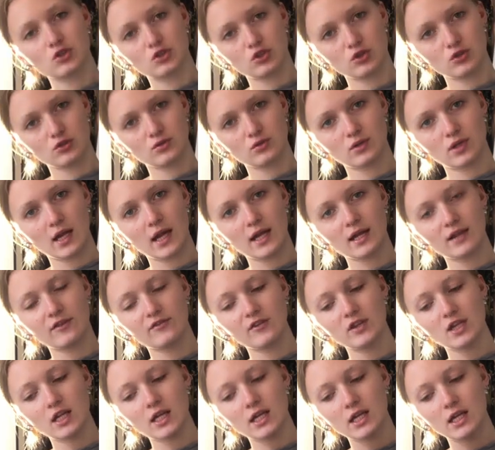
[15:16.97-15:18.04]
cute and I
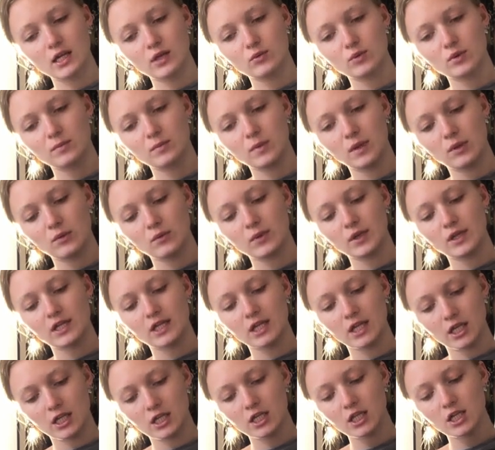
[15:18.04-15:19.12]
feel like it would be
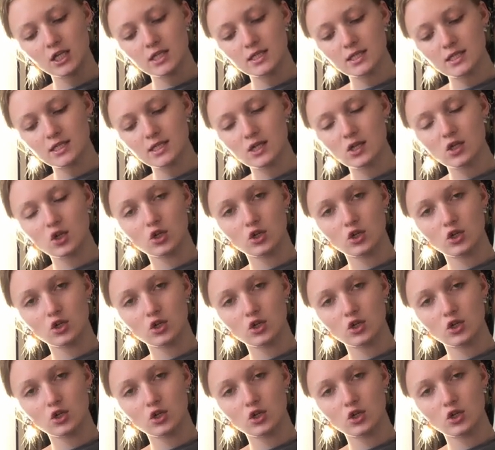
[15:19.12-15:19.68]
ridiculously